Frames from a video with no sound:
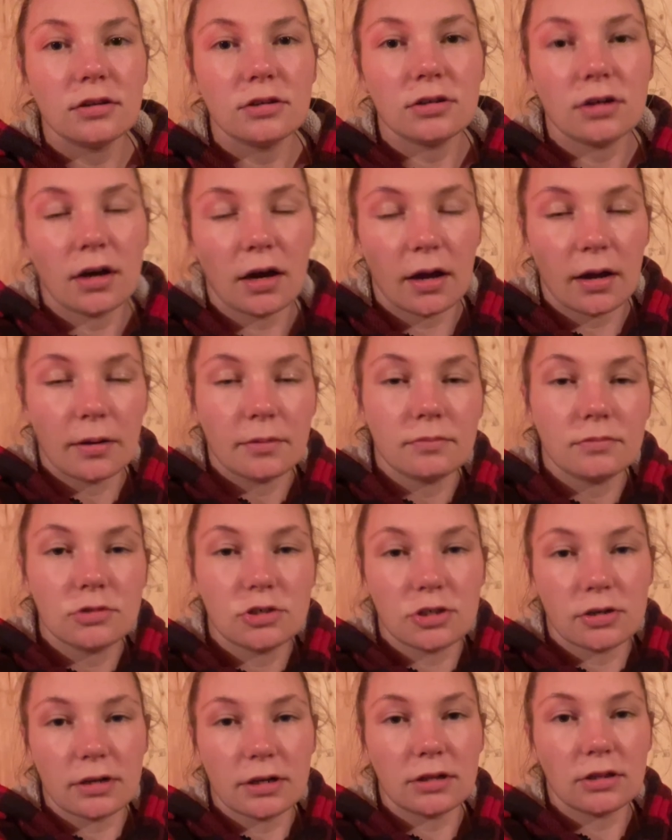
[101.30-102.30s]
um,
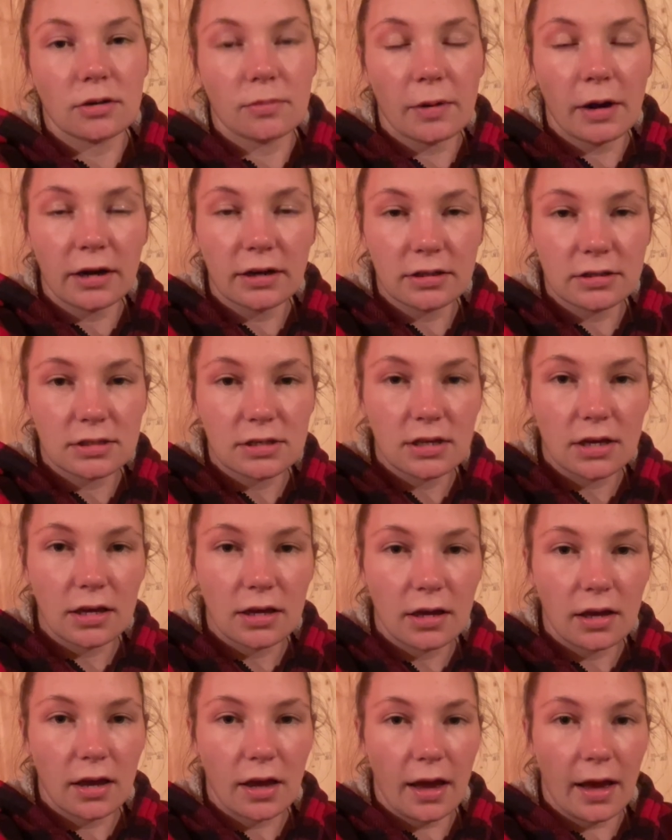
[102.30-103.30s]
during their
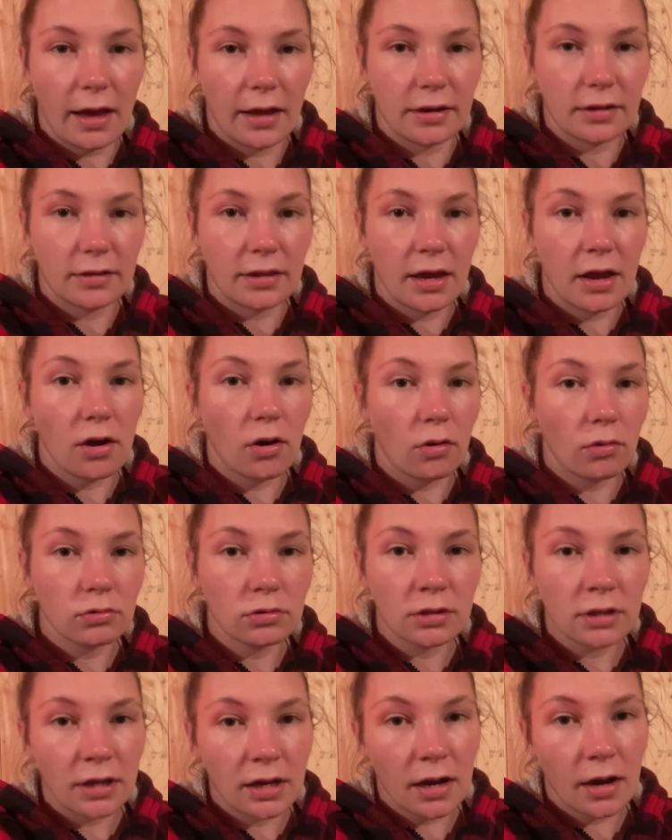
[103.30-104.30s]
pregnancy, and they
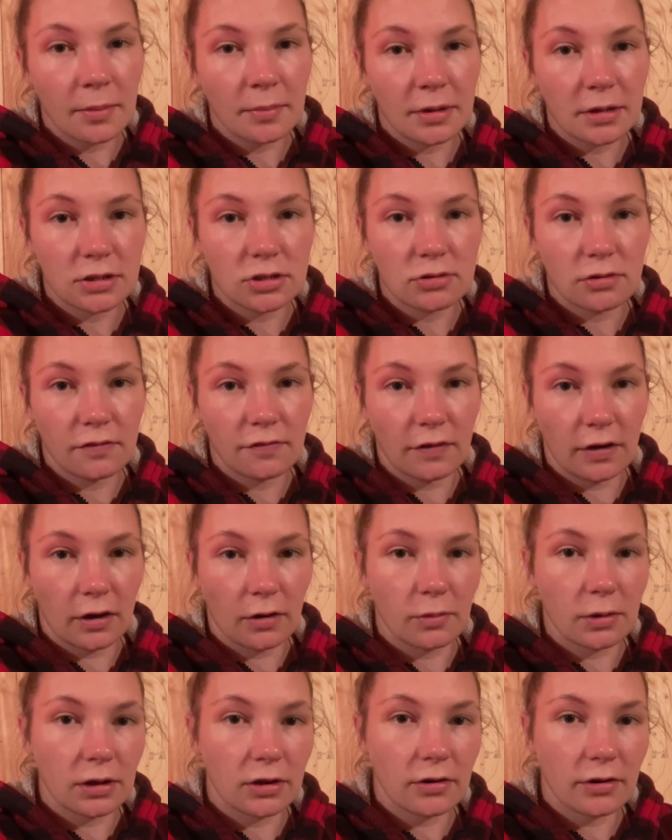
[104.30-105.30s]
only come into a
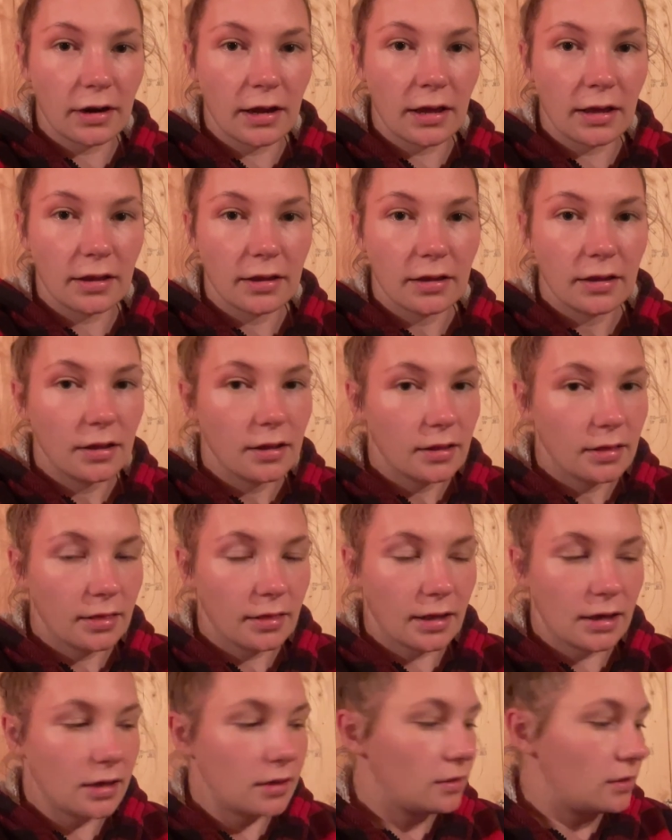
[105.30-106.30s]
farrowing crate
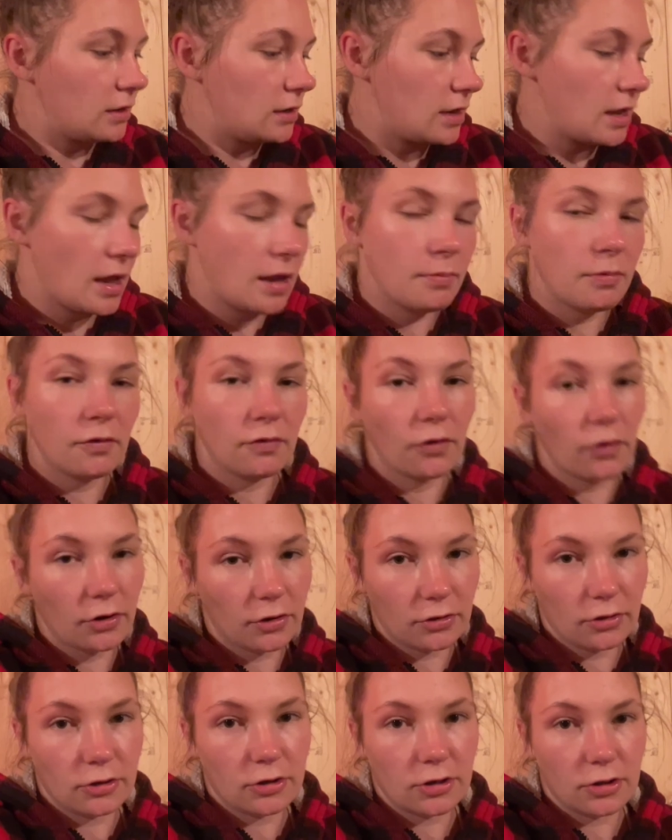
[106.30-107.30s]
like the day before
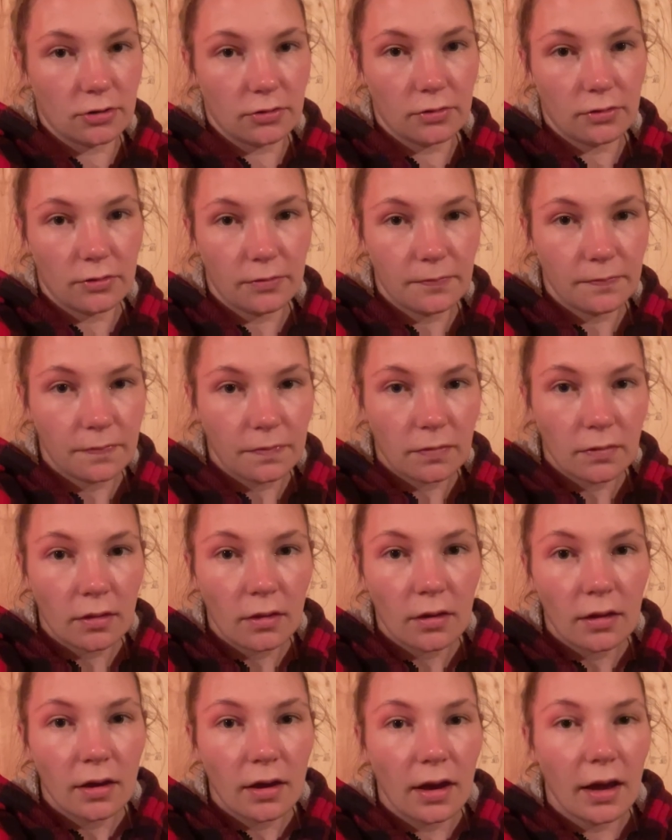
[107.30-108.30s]
they're due.
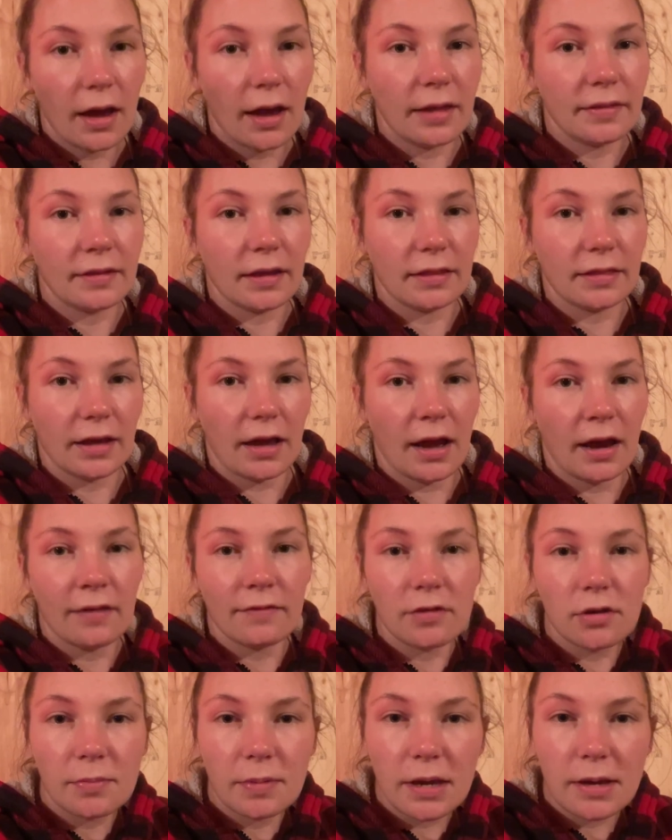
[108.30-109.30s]
And then they have
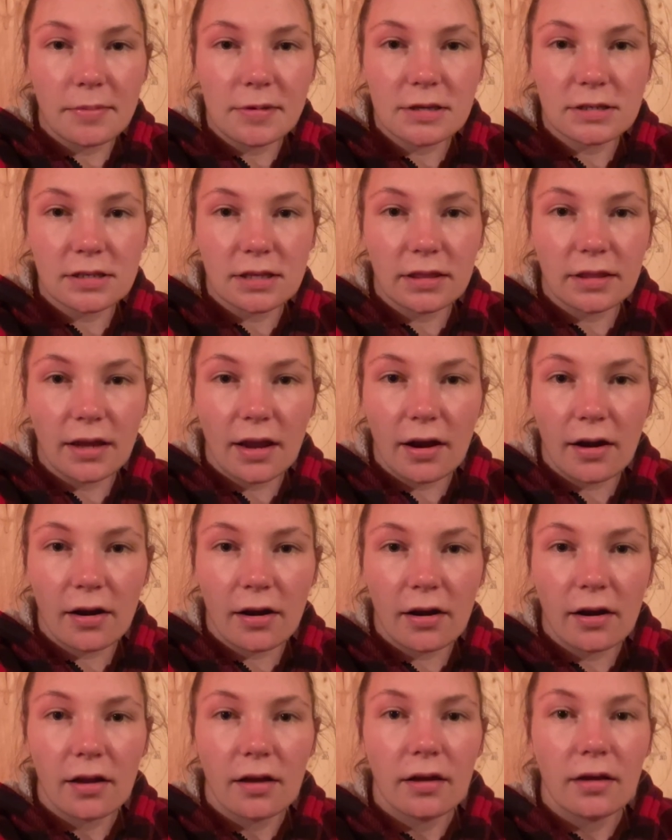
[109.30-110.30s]
their babies in
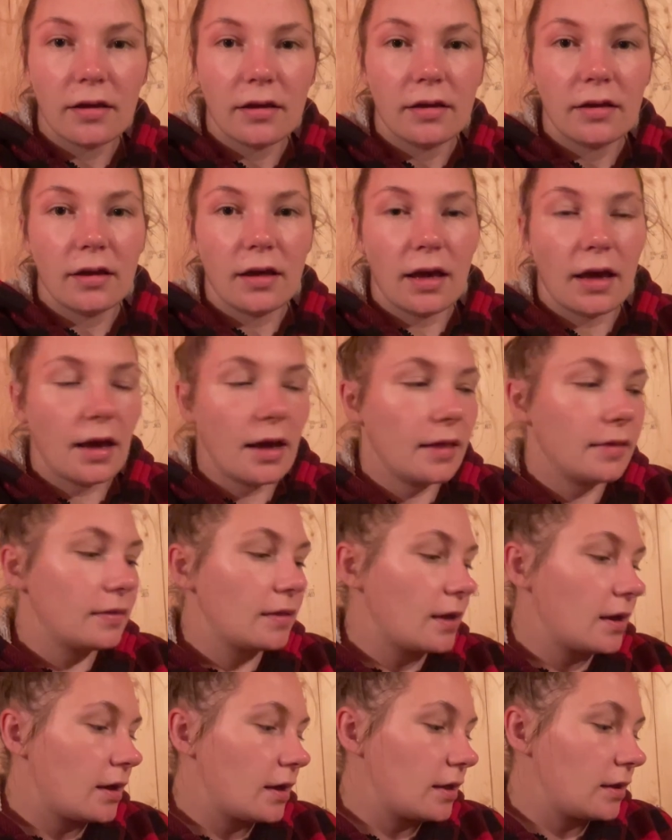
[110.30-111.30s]
there, and
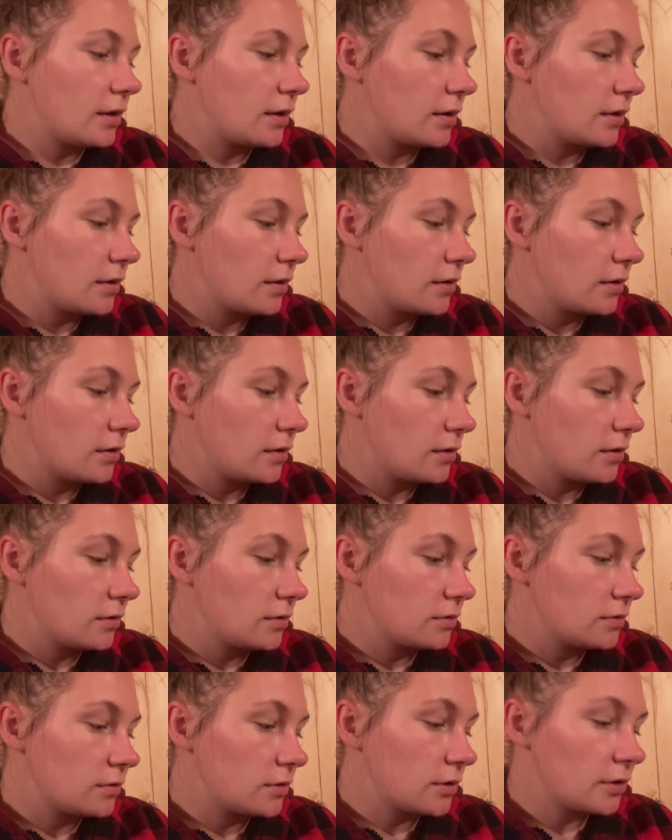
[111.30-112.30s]
then
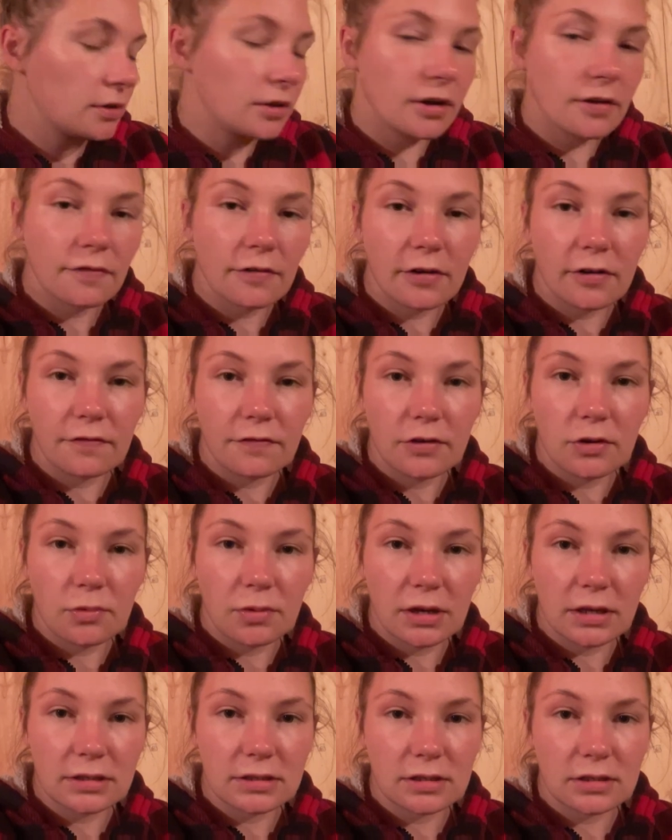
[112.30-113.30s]
they're in there for a few
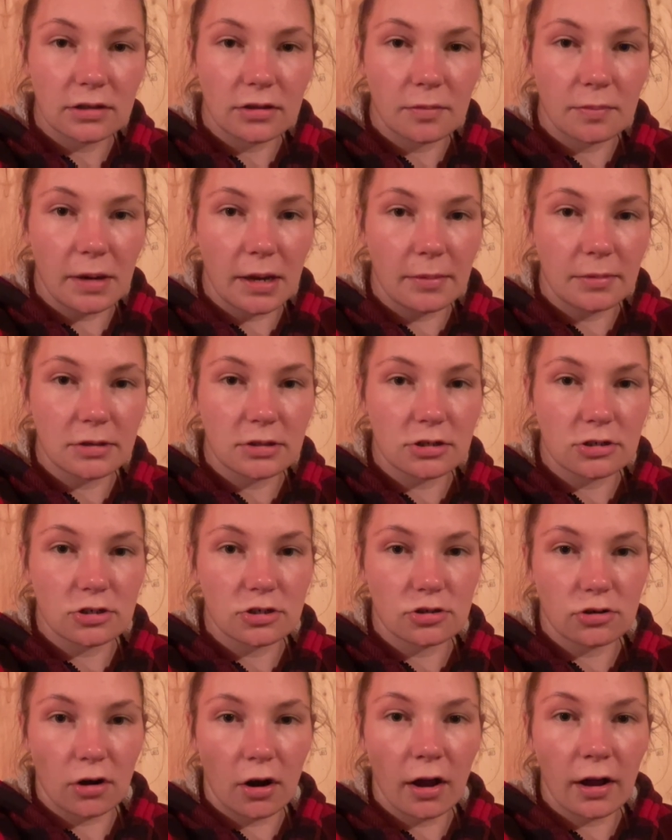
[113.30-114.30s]
weeks until the babies are
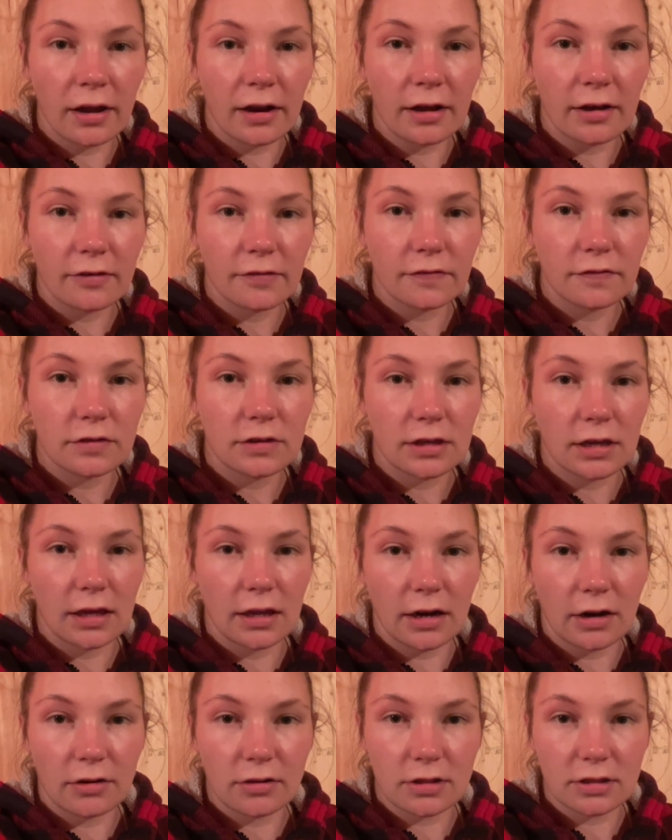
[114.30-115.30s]
strong enough to get
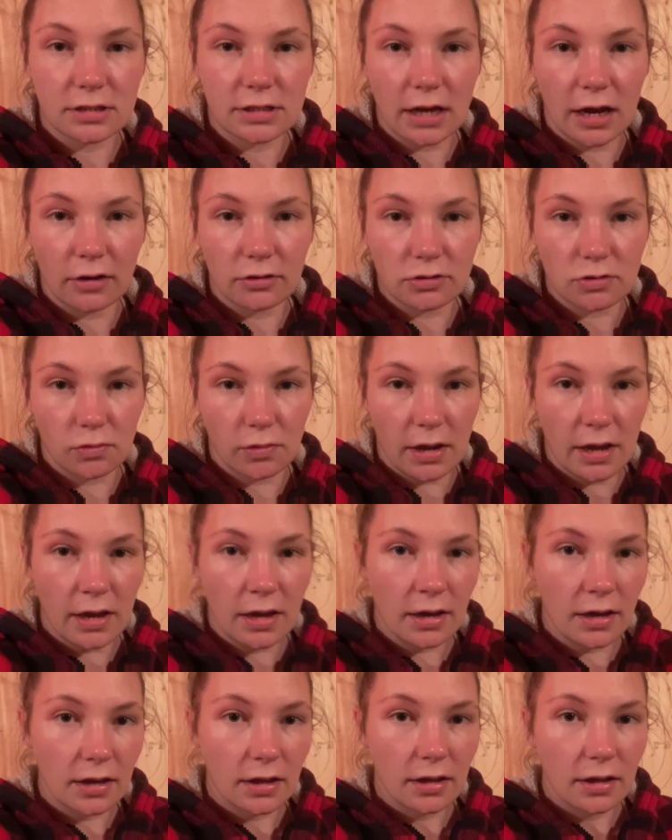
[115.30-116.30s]
out of the sow's way.